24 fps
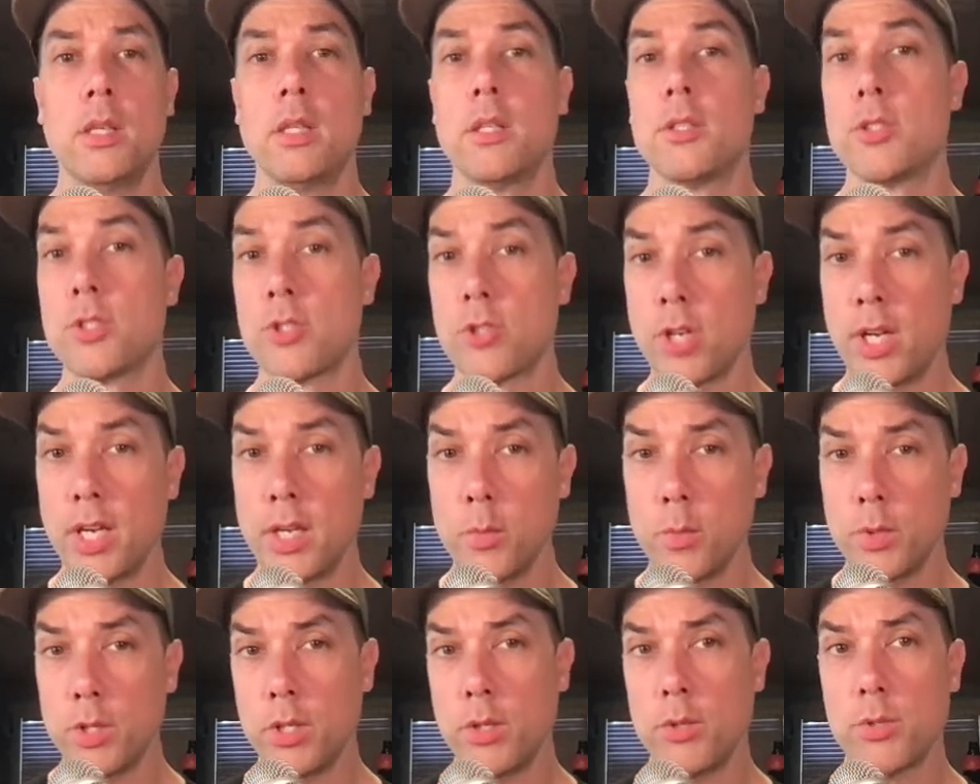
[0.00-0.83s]
It's trying
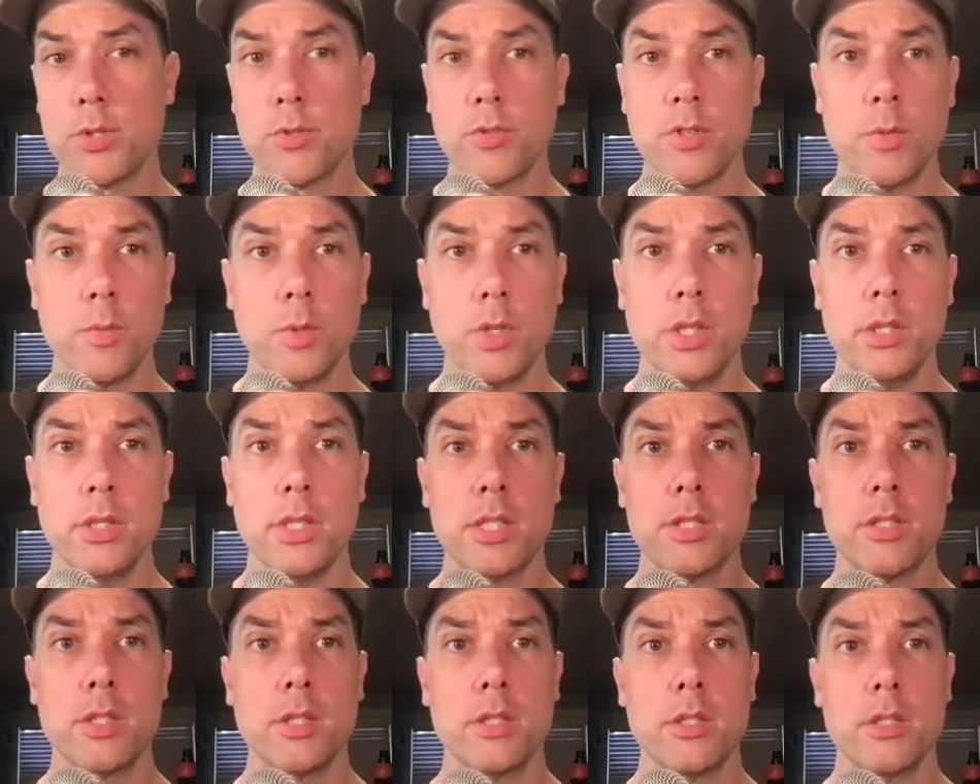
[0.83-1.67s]
Windows three point one,
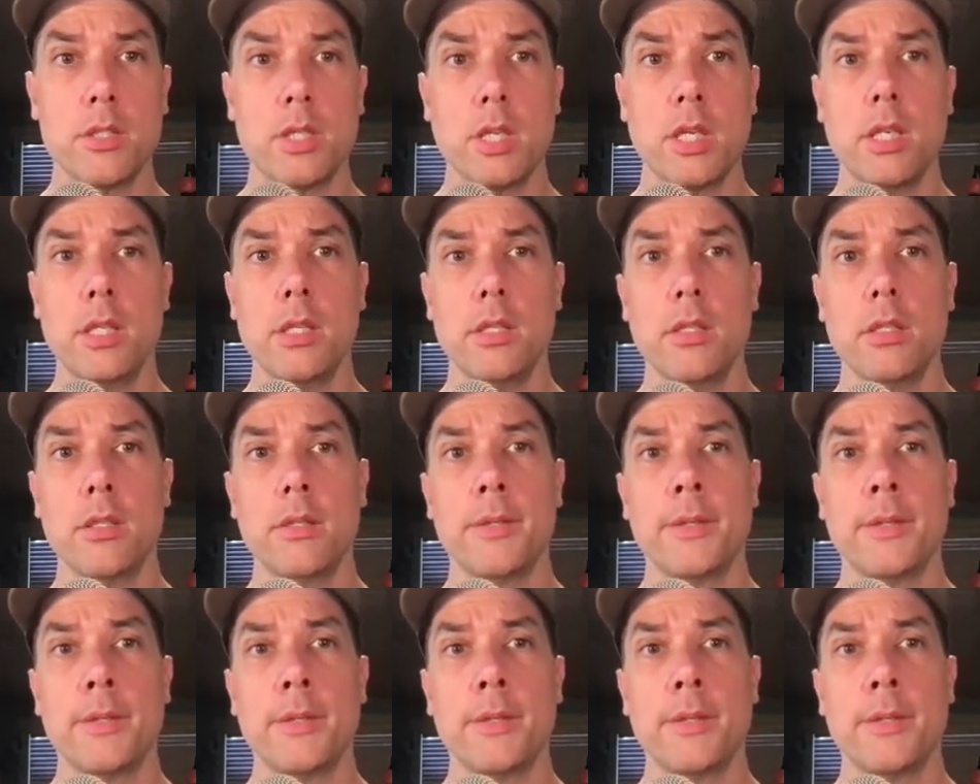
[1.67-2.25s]
that's a good sign.